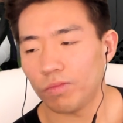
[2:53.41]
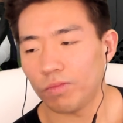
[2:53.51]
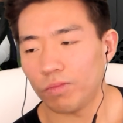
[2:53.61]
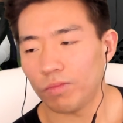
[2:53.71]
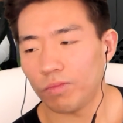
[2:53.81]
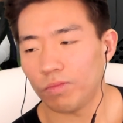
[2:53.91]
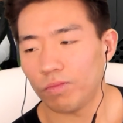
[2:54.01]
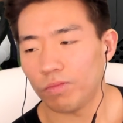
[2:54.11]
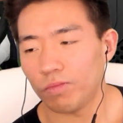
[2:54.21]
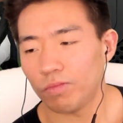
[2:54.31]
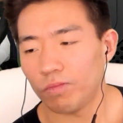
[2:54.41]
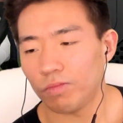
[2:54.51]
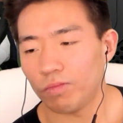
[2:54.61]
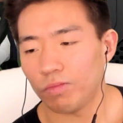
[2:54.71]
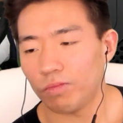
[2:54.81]

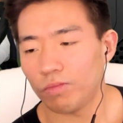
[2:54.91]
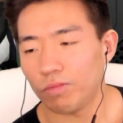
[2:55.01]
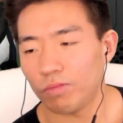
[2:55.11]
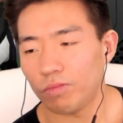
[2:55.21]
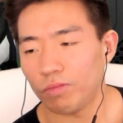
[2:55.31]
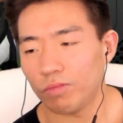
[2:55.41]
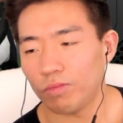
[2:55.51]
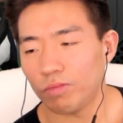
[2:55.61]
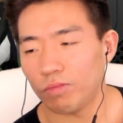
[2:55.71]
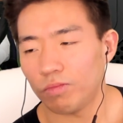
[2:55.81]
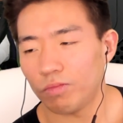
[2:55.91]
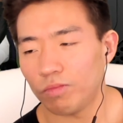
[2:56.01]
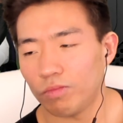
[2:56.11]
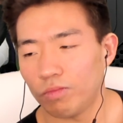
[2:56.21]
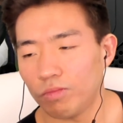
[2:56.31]

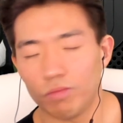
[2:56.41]
Nothing is said.